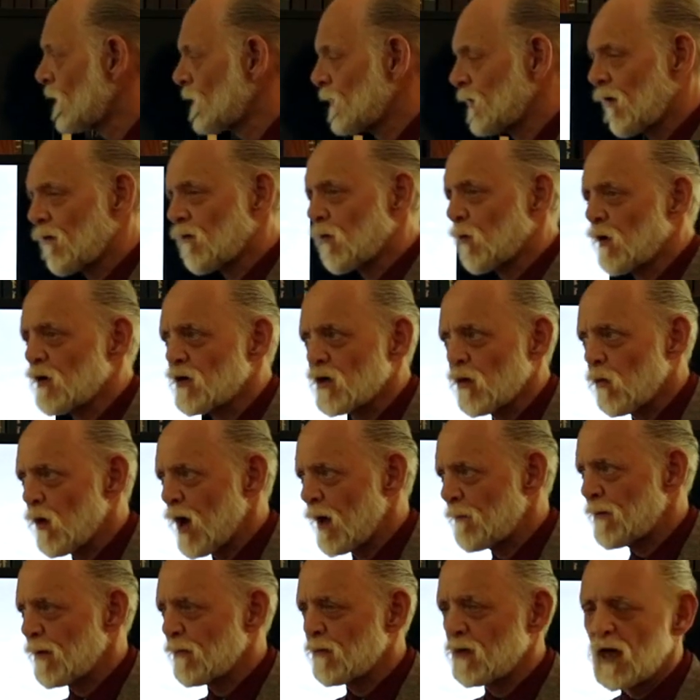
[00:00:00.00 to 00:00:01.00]
You ever wonder
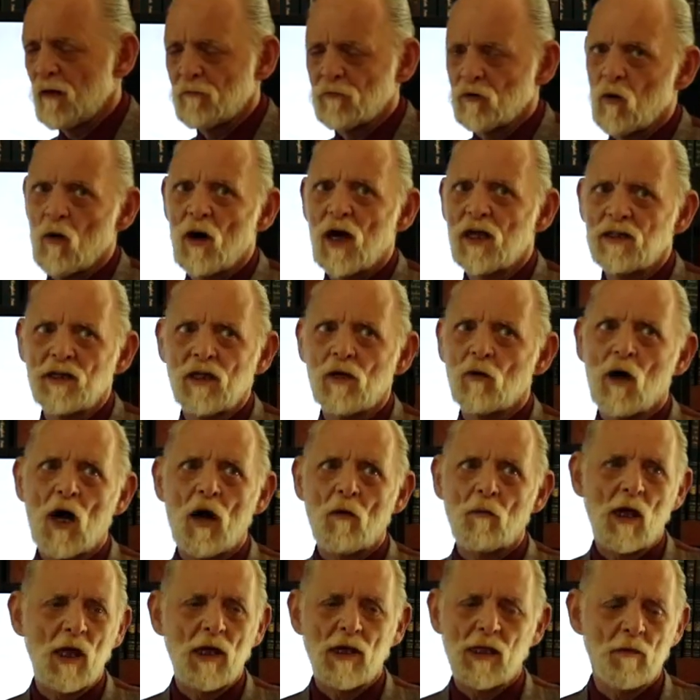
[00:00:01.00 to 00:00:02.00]
why people have no idea
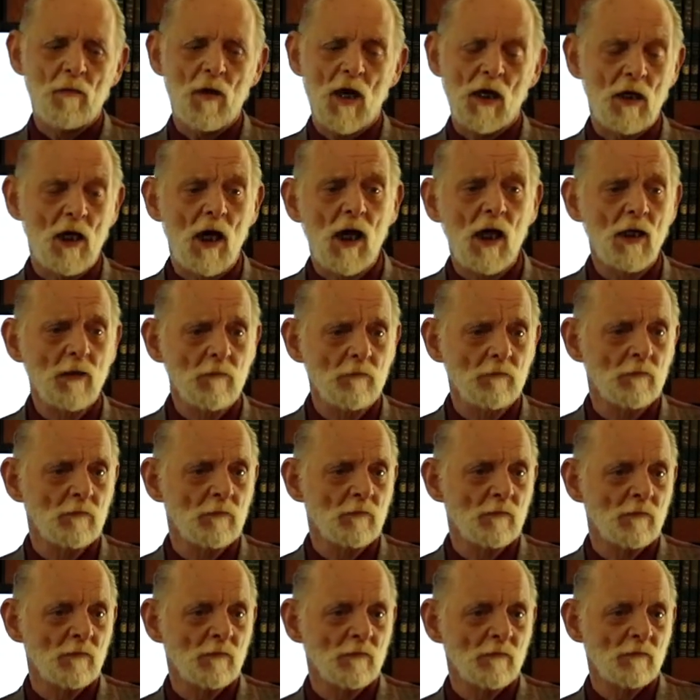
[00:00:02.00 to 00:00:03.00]
anything about God?
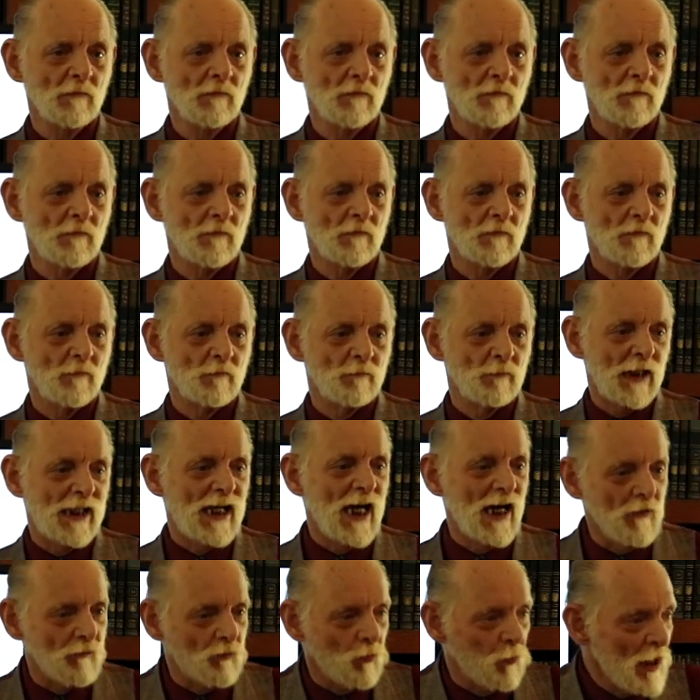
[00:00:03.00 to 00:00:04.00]

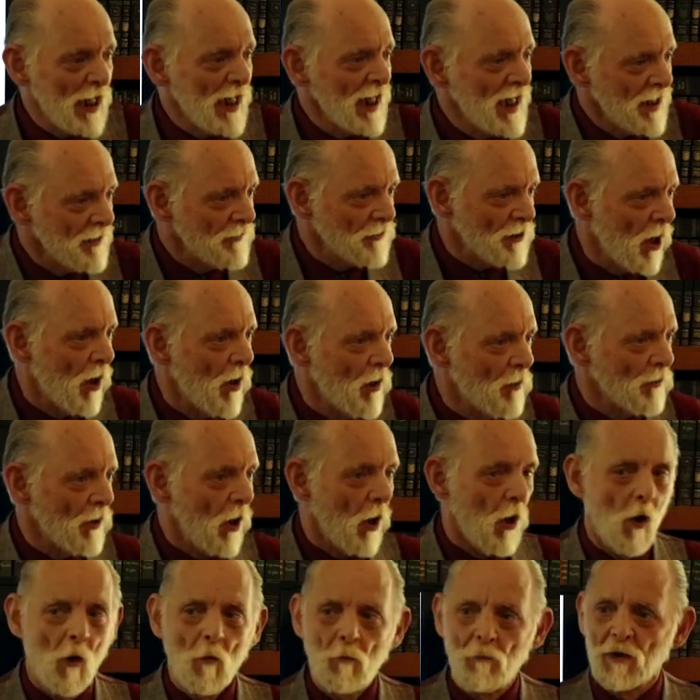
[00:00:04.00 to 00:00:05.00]
Because we don't
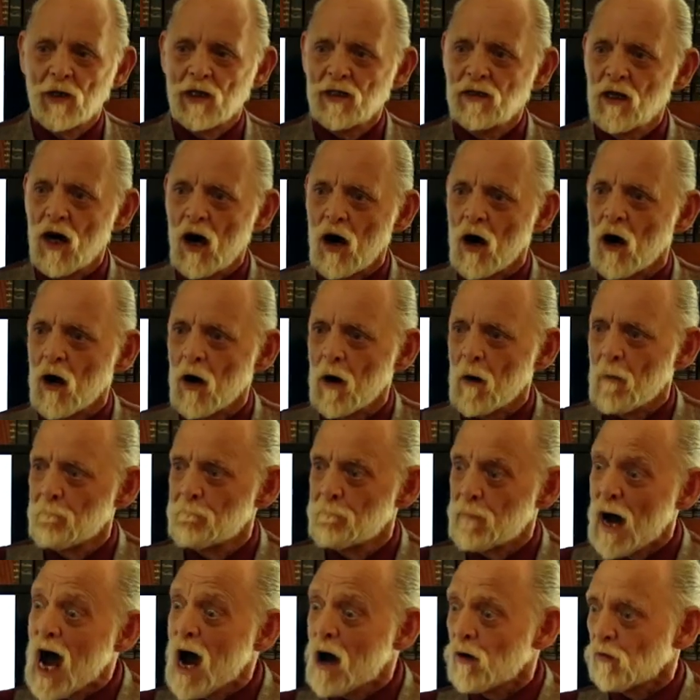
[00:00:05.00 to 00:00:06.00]
open our
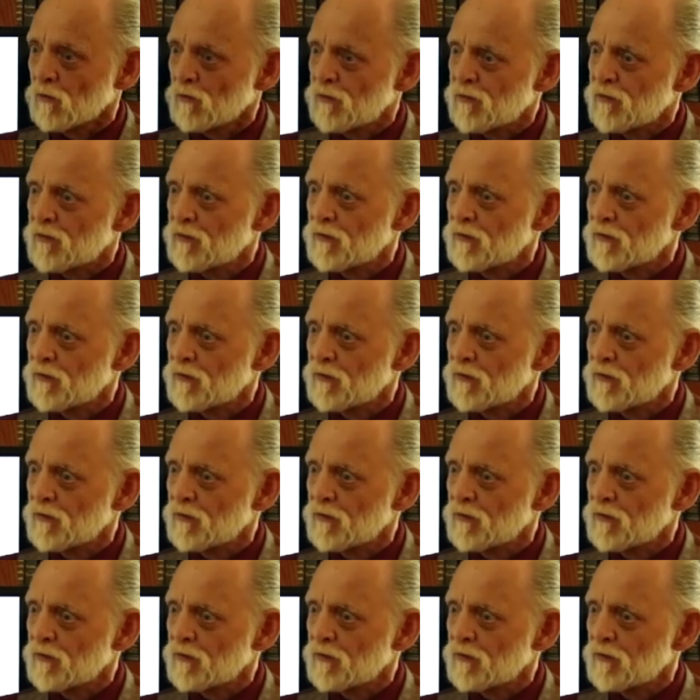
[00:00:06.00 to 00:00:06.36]
mouth.